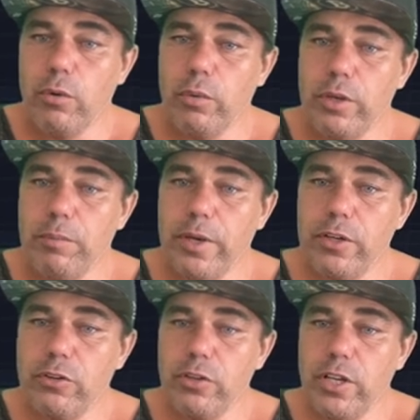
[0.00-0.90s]
We made
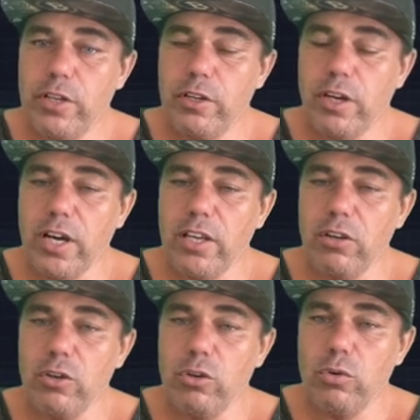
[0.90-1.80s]
it create a higher
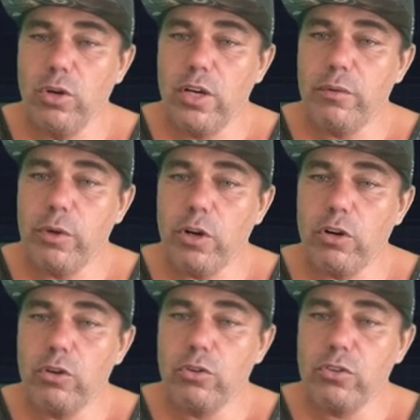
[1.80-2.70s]
low. We
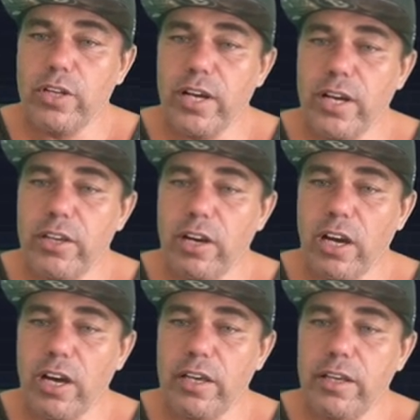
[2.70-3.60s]
are going to create a higher
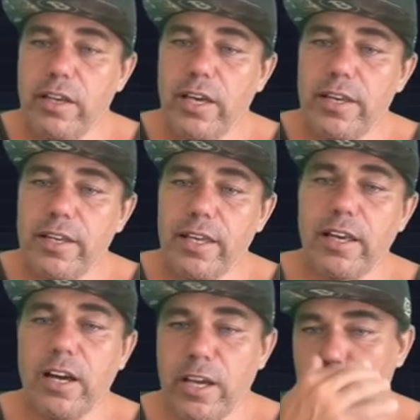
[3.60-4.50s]
high and again a higher